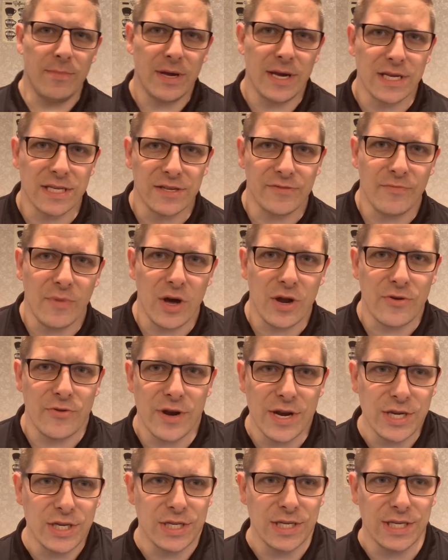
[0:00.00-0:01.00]
Because if
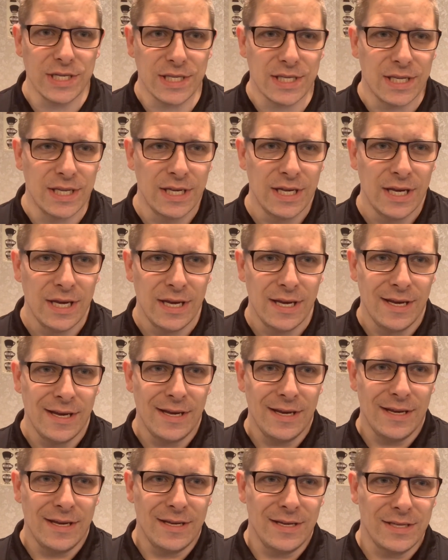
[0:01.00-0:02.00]
moderation is
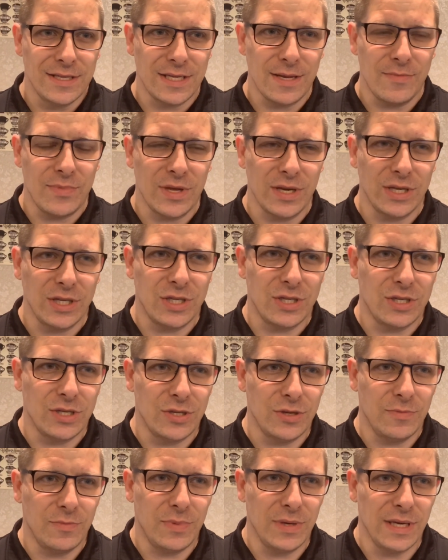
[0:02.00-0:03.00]
something
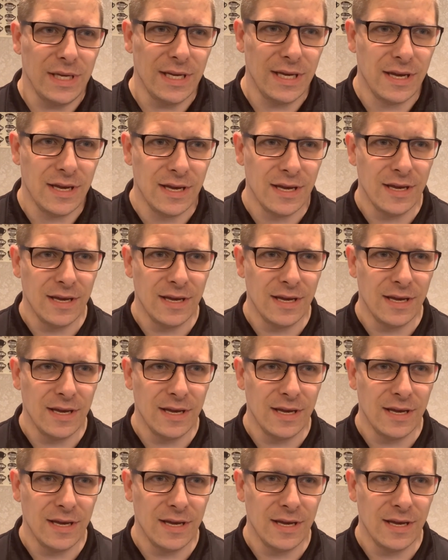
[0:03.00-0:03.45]
to be